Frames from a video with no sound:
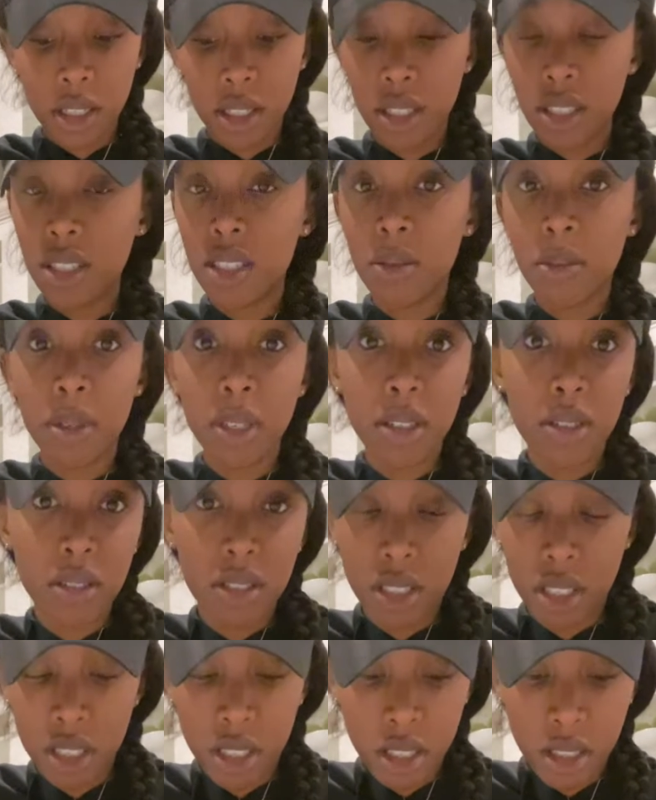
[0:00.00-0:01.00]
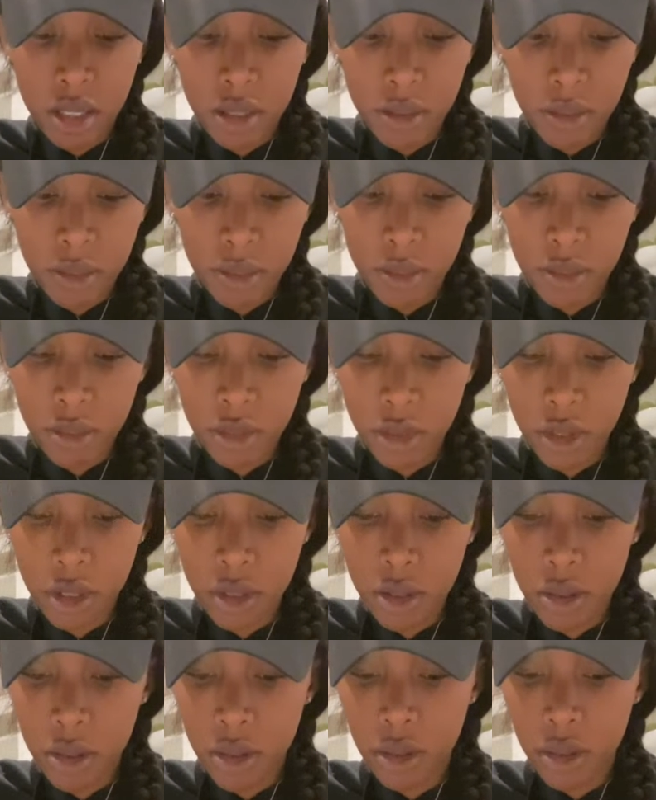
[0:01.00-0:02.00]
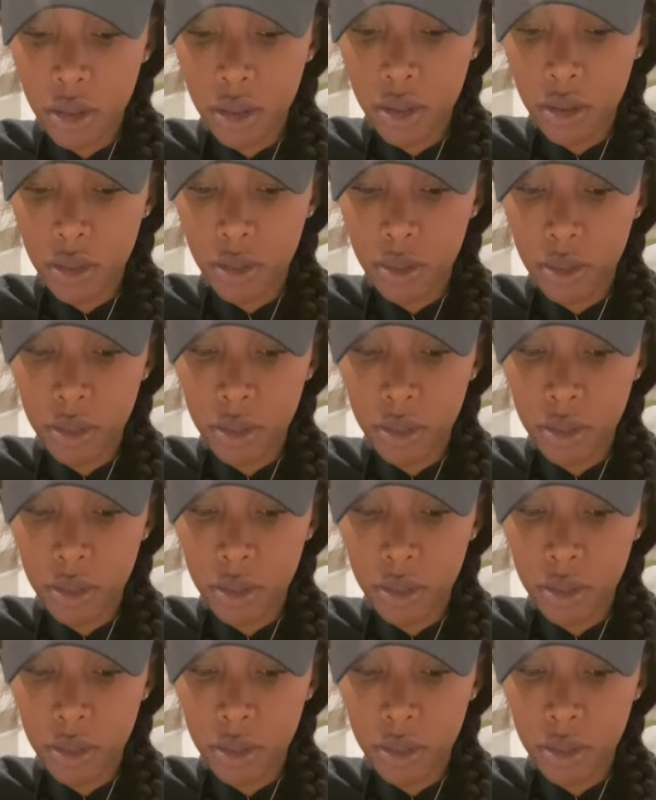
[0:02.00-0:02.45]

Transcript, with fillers: it smells good. Hold on.